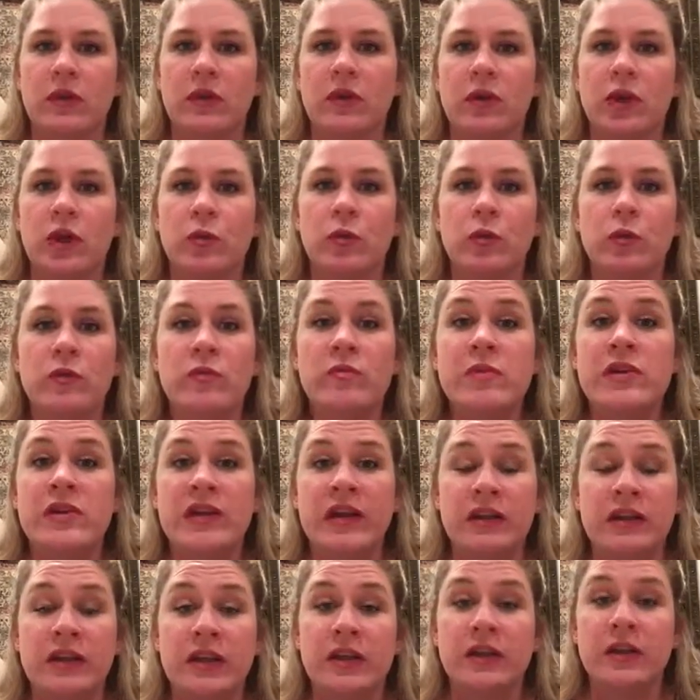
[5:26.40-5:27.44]
Your movement
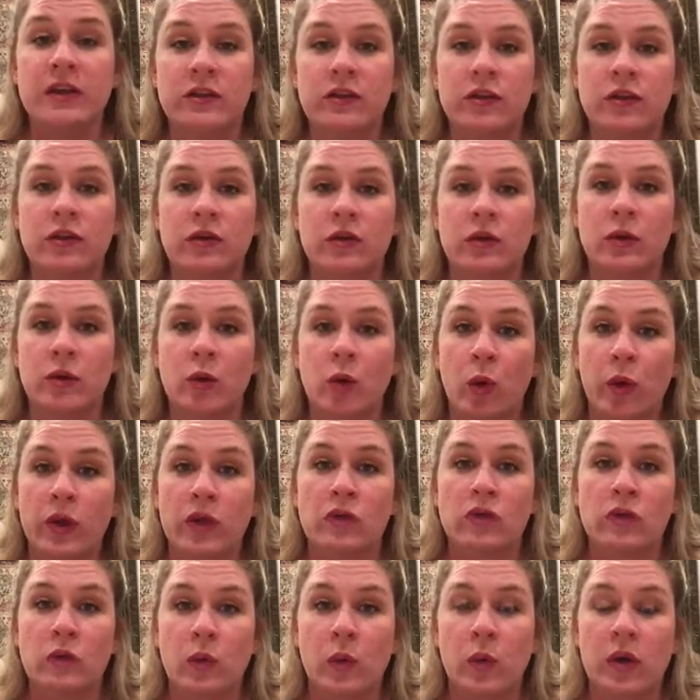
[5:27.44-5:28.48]
technique is you're
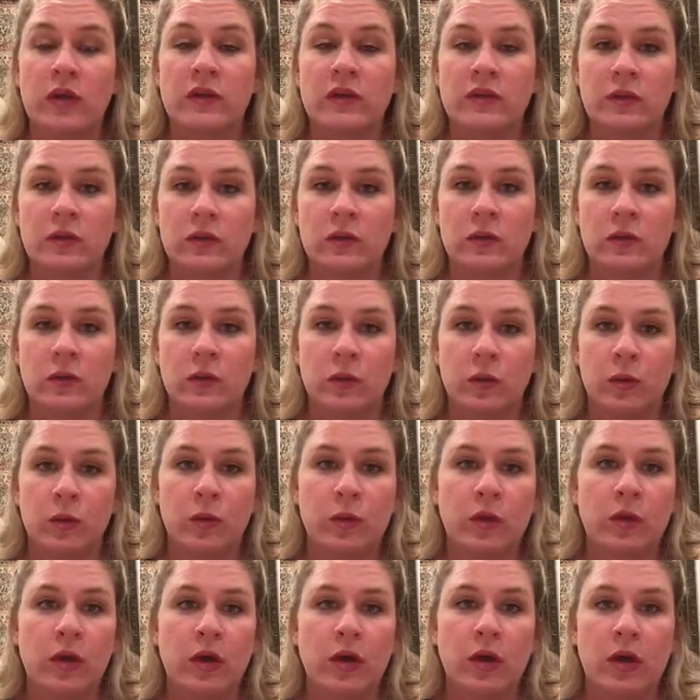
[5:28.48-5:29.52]
going to want to
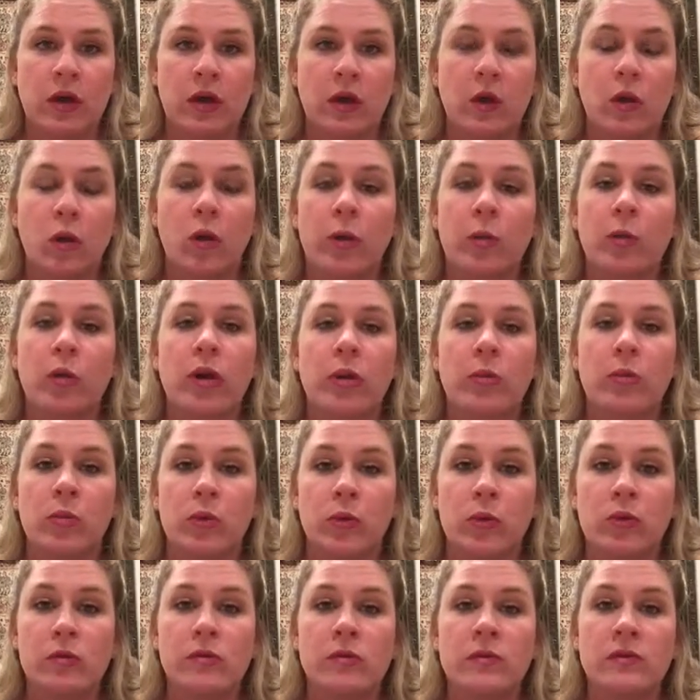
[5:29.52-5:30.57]
incorporate
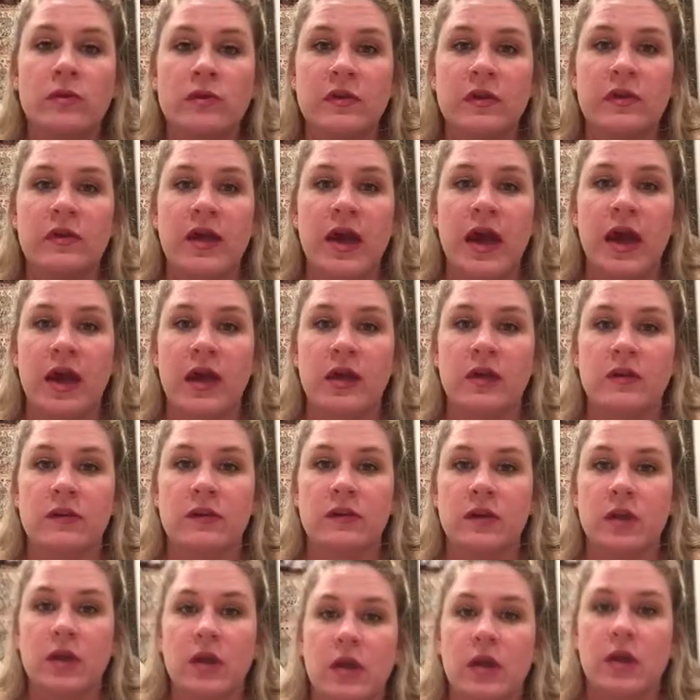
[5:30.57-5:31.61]
moves
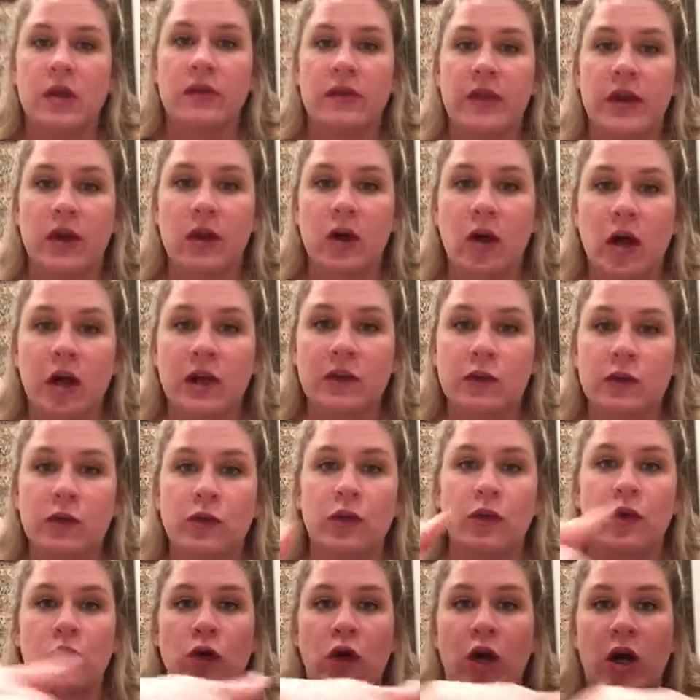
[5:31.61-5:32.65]
that cause you
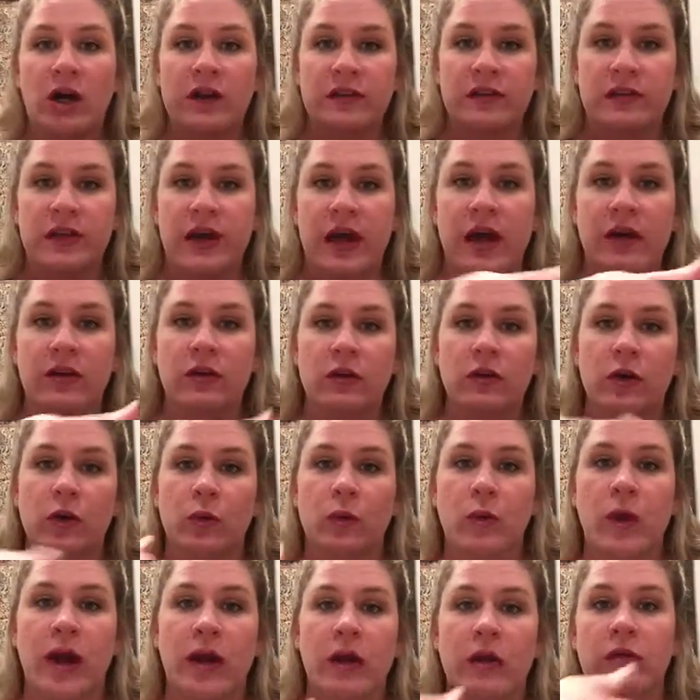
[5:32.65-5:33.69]
to cross that. Your
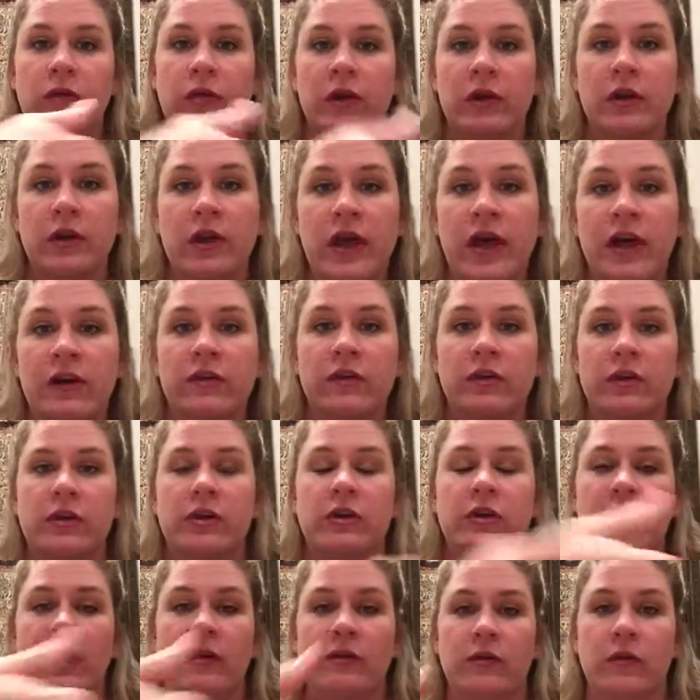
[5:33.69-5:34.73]
right over your left and
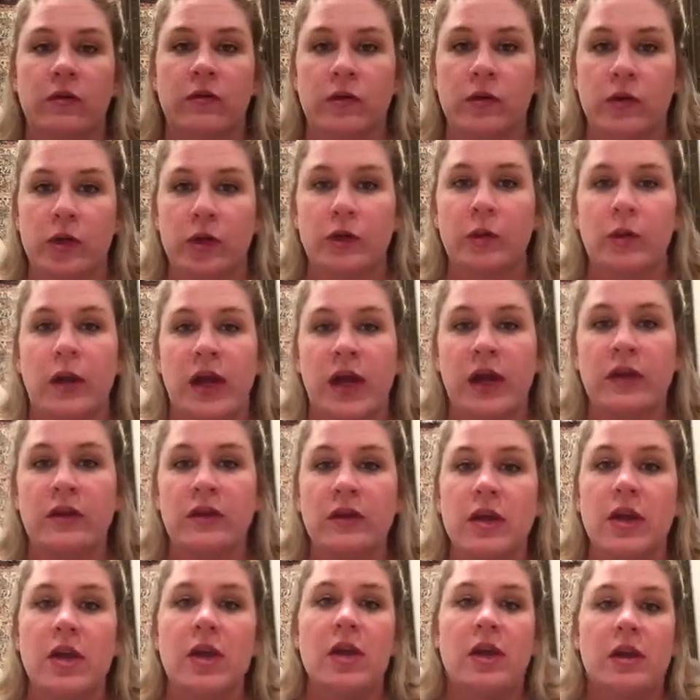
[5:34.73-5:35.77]
your left over your right.
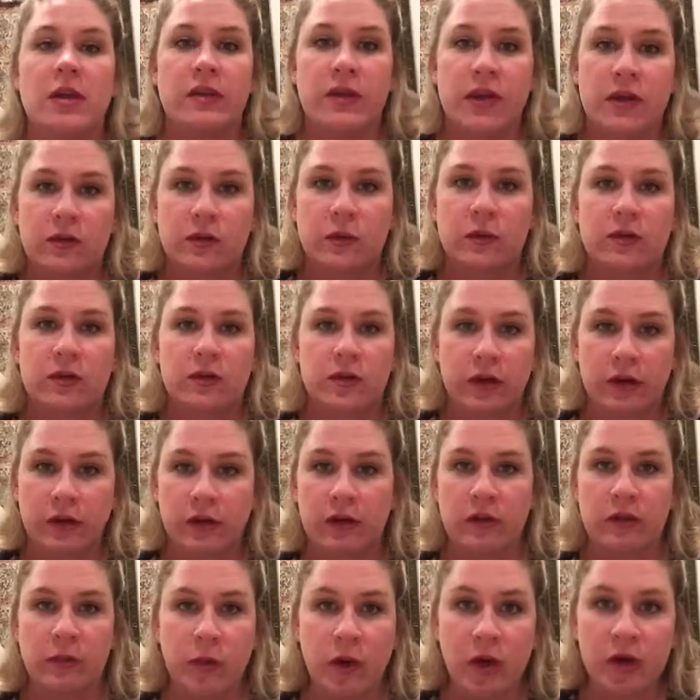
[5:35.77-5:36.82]
That's where the
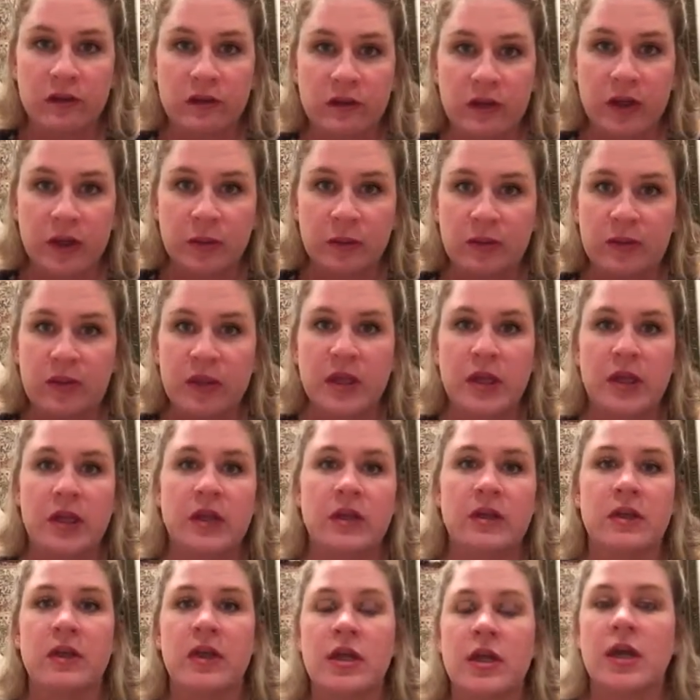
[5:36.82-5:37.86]
juggling the balls comes
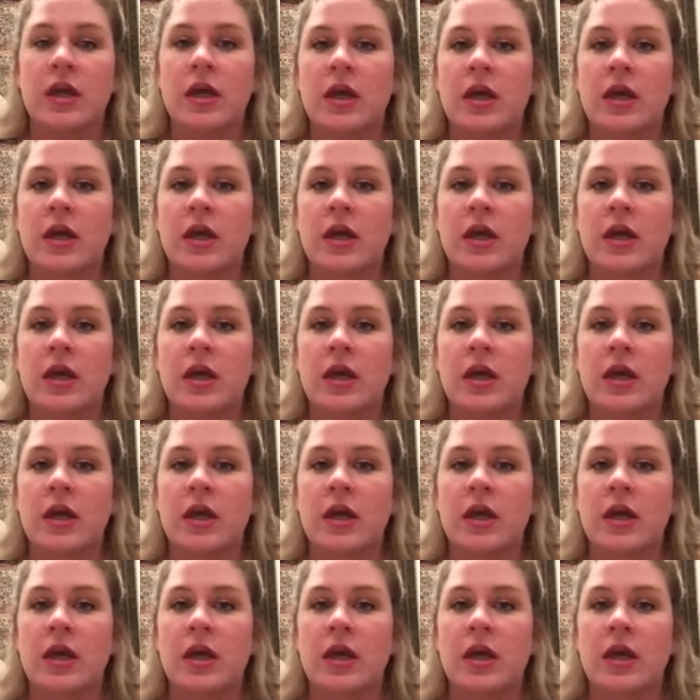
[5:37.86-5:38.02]
in.